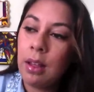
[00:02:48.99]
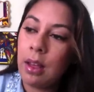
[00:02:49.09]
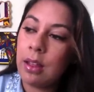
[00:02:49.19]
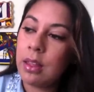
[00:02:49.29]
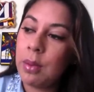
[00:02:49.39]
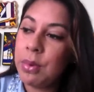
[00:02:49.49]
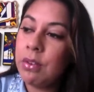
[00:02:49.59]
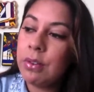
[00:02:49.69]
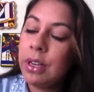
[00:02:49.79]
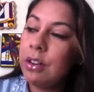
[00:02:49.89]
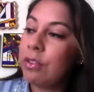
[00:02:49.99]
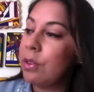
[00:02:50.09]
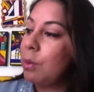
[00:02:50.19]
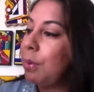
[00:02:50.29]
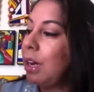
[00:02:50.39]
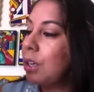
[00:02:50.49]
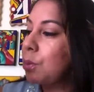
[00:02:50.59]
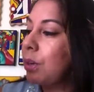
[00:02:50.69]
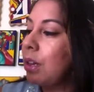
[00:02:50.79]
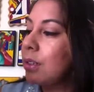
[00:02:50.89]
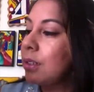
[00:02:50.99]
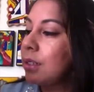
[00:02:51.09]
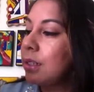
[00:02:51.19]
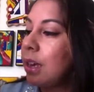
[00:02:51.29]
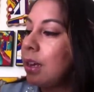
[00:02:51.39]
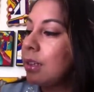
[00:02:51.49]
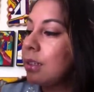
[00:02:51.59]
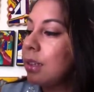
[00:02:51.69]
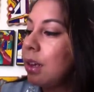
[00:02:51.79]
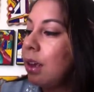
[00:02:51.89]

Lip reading: And let me read from the box what else it says.